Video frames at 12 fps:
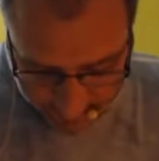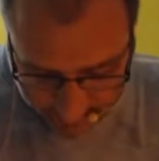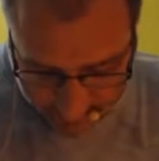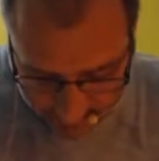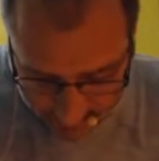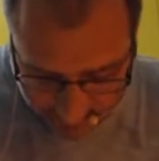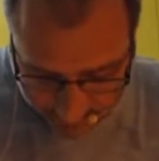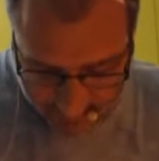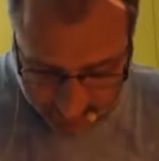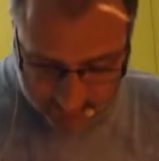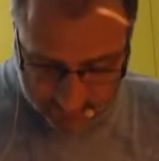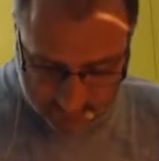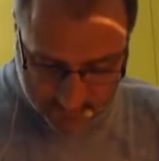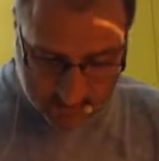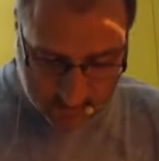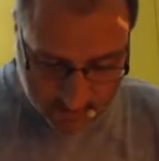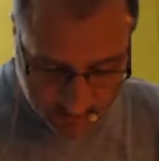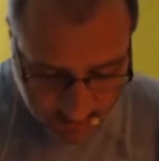and if
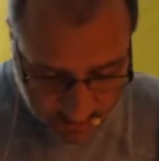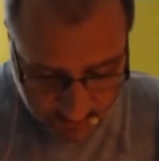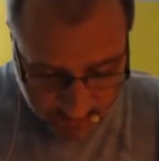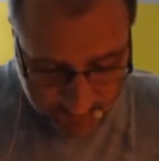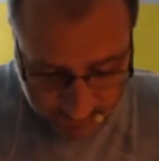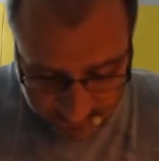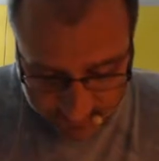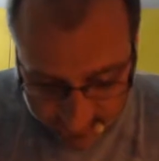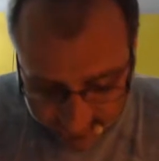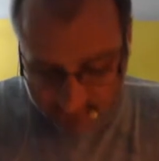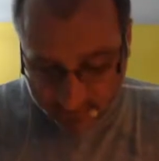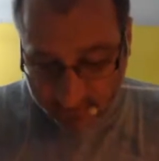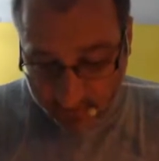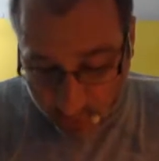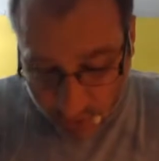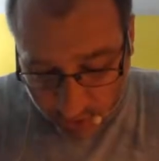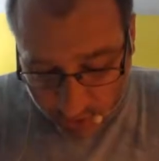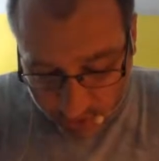it doesn't feel
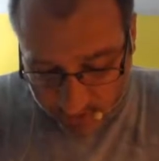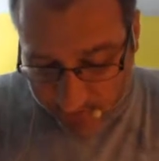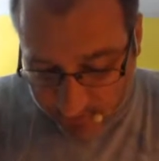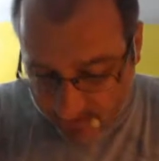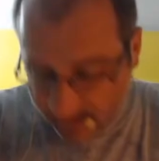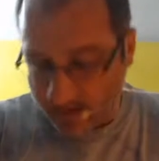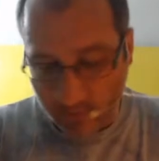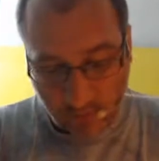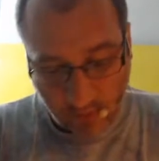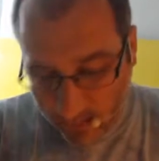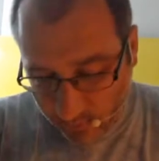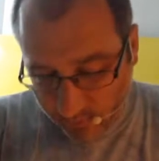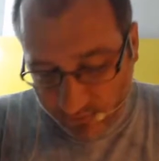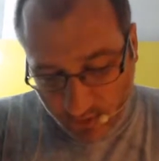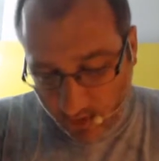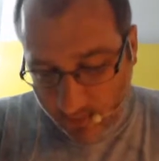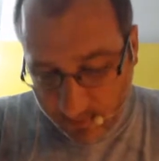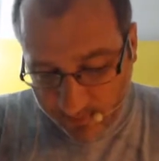good, then I will
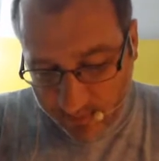stop,